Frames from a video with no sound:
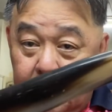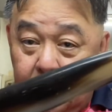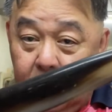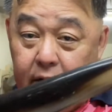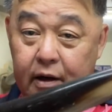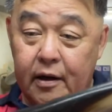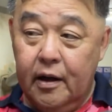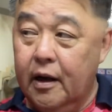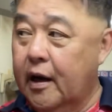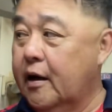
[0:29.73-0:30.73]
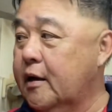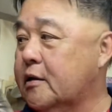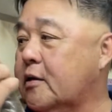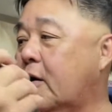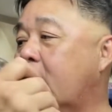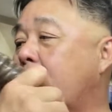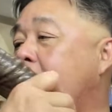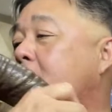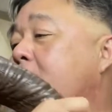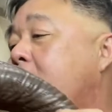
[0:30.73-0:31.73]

horn. And this horn,